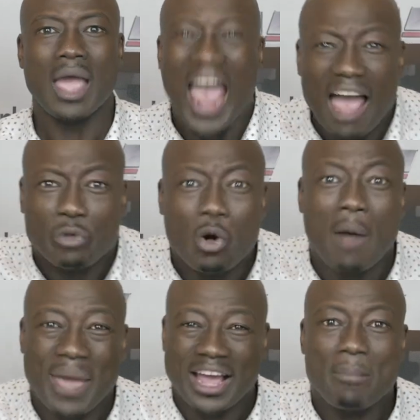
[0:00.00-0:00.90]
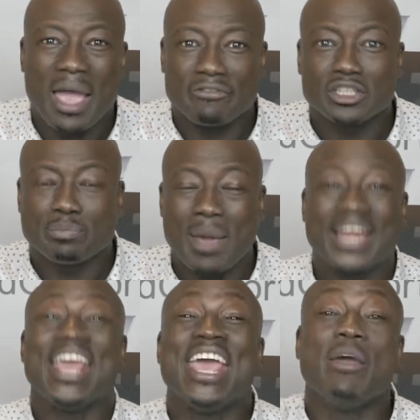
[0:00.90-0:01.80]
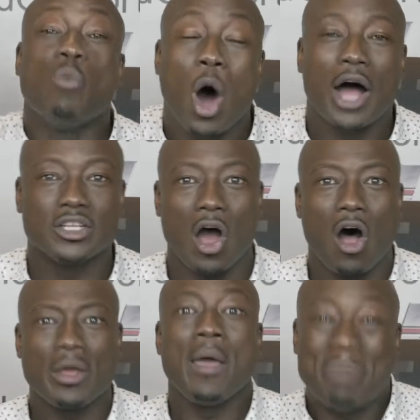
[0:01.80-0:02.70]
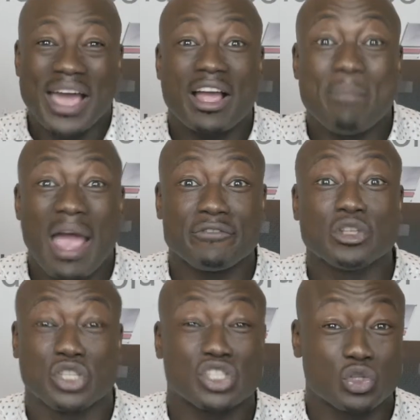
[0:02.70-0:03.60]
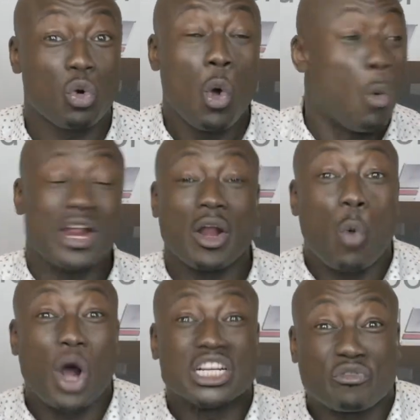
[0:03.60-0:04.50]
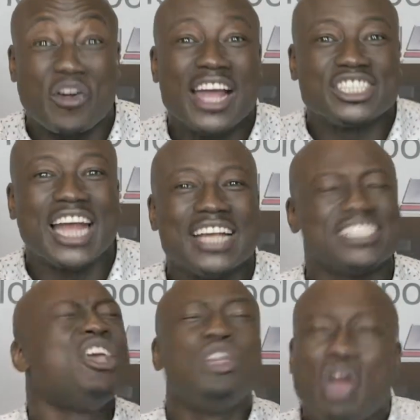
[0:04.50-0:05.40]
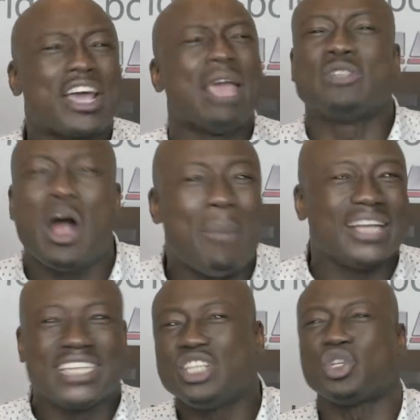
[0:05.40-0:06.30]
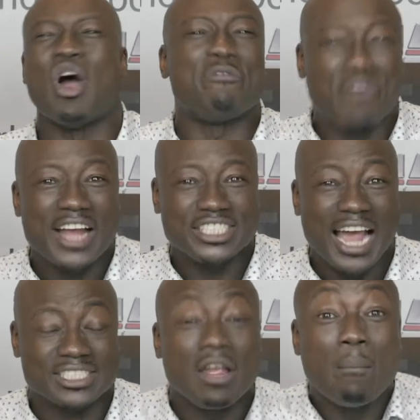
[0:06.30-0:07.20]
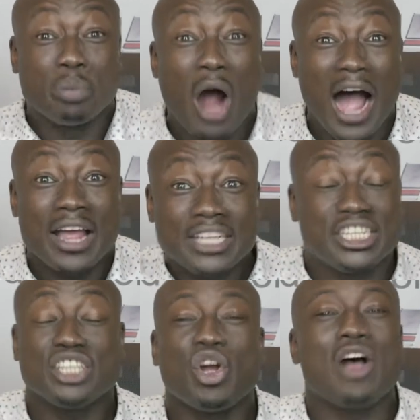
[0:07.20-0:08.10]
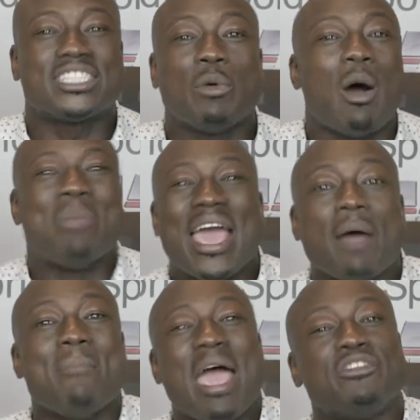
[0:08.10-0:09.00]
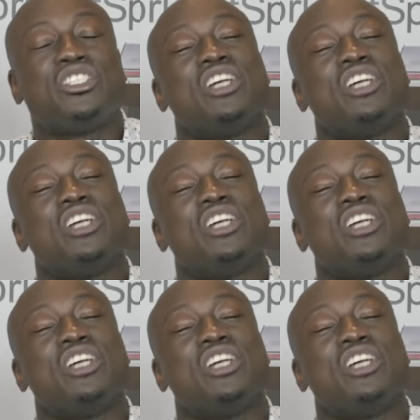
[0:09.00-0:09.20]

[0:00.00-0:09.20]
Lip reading: Everywhere Baker Mayfield's been, he won, dog. Baker Mayfield just took one of the worst franchises. Y'all keep talking about Detroit franchises. Bruh, did y'all see what Baker Mayfield